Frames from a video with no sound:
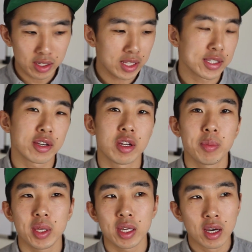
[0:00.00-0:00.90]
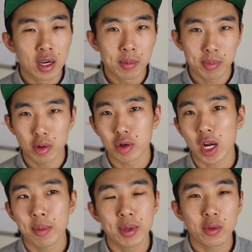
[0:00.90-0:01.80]
It's gonna be
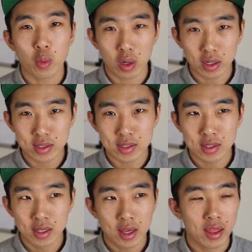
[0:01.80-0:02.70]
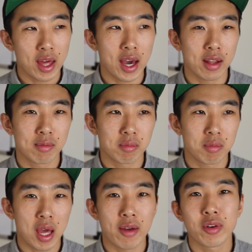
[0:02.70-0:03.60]
programming words that
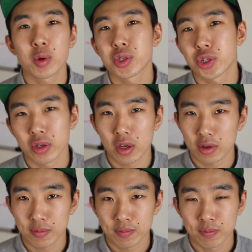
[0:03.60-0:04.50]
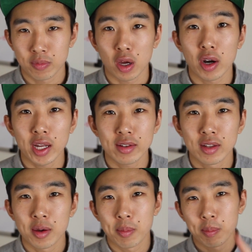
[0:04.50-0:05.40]
everyone should know. All right,
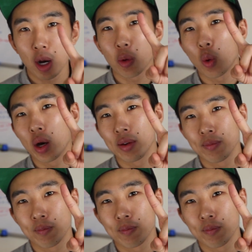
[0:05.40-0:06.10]
part one.